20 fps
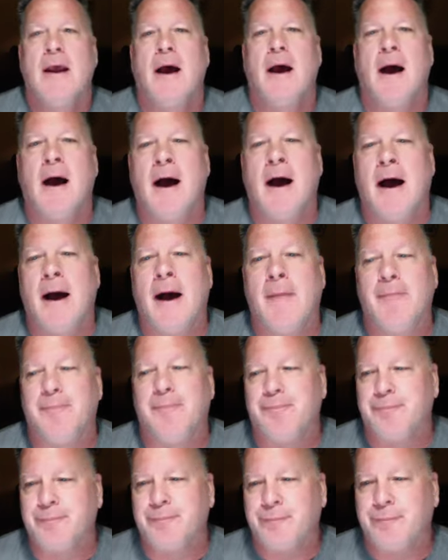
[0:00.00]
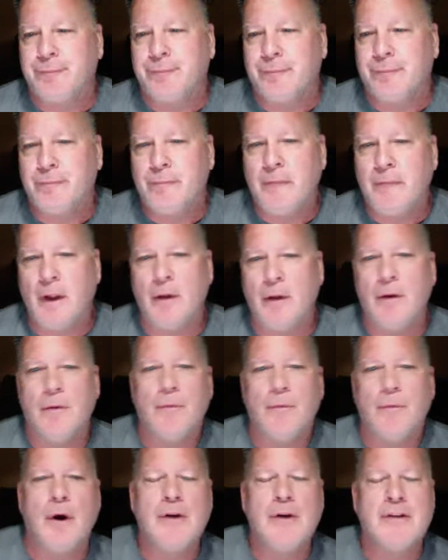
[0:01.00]
Um,
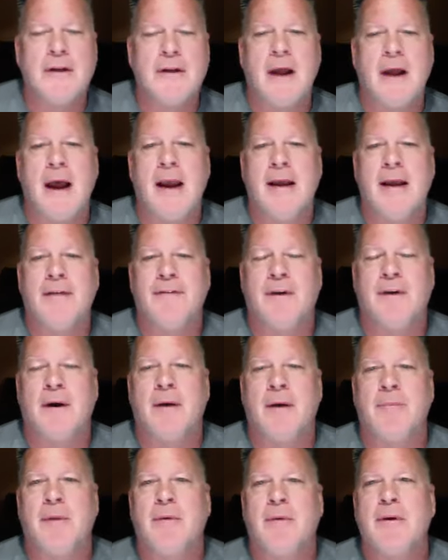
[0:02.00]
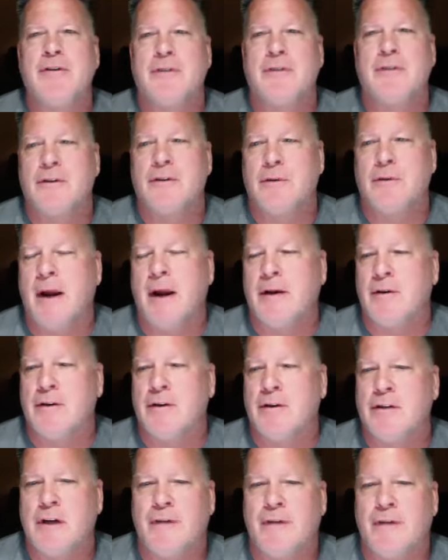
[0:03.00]
Rose and I have uh, been regional
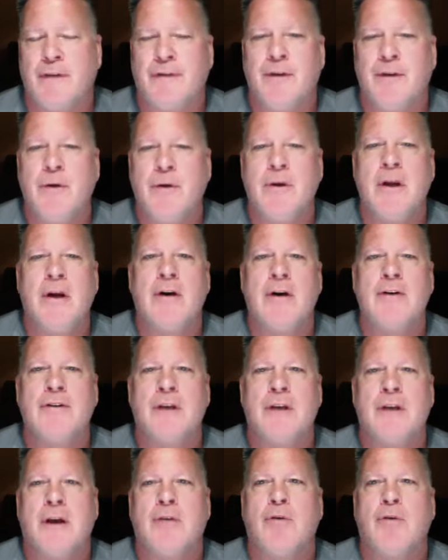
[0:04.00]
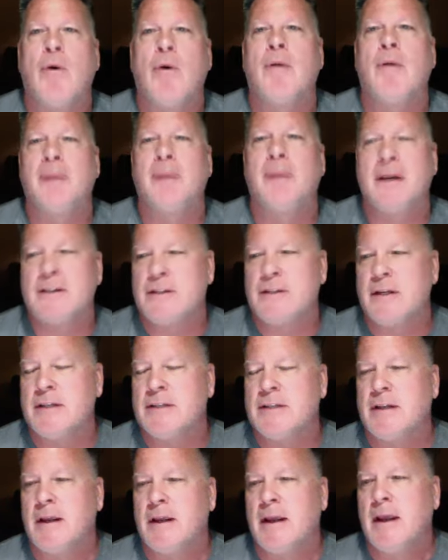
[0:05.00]
directors here for a few years, uh, growing
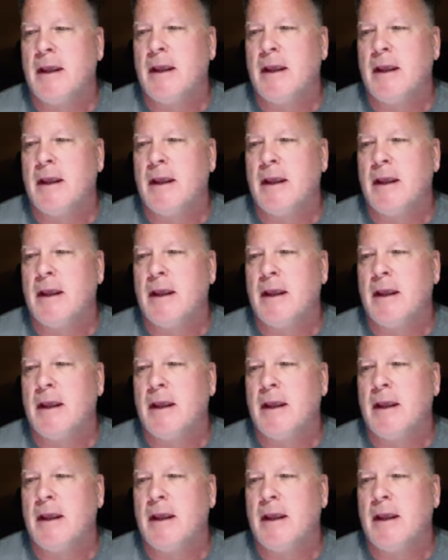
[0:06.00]
business,